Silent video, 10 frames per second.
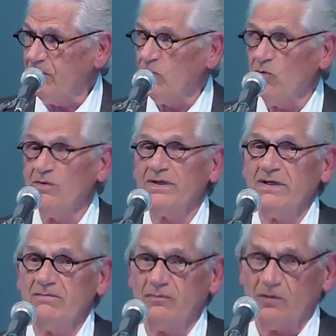the whole
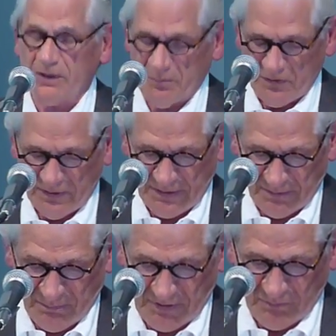need for
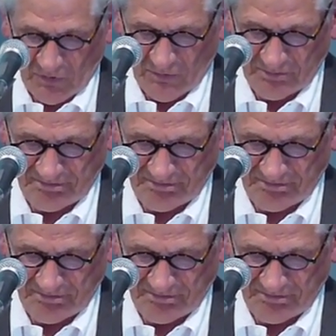community and people.